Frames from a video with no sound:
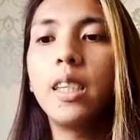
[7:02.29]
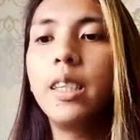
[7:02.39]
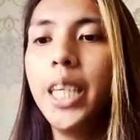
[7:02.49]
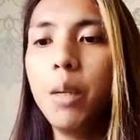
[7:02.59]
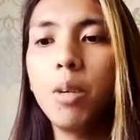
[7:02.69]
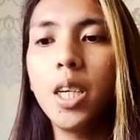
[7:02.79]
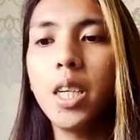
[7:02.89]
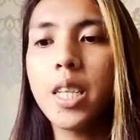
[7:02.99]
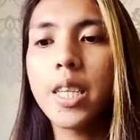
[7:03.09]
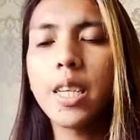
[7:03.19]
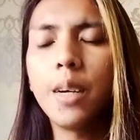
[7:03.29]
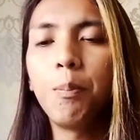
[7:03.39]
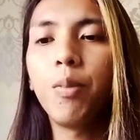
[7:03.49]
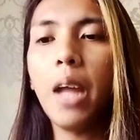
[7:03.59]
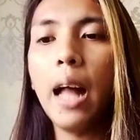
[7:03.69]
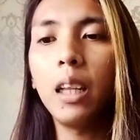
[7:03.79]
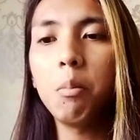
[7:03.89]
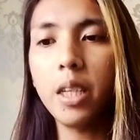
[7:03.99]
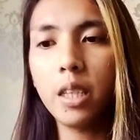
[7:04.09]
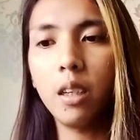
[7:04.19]
demons,
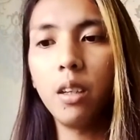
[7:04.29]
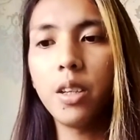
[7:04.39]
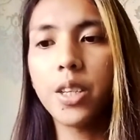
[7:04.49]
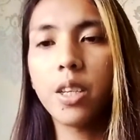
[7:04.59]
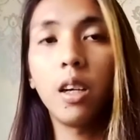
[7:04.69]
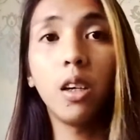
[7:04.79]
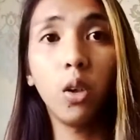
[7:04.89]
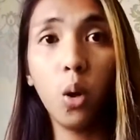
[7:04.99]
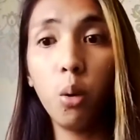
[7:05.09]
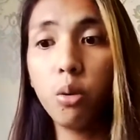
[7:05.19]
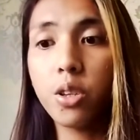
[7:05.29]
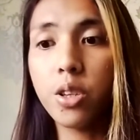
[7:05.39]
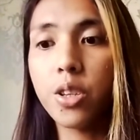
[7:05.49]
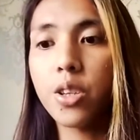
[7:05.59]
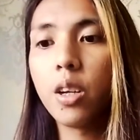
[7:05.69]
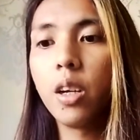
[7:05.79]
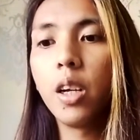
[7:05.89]
elementals, ghosts,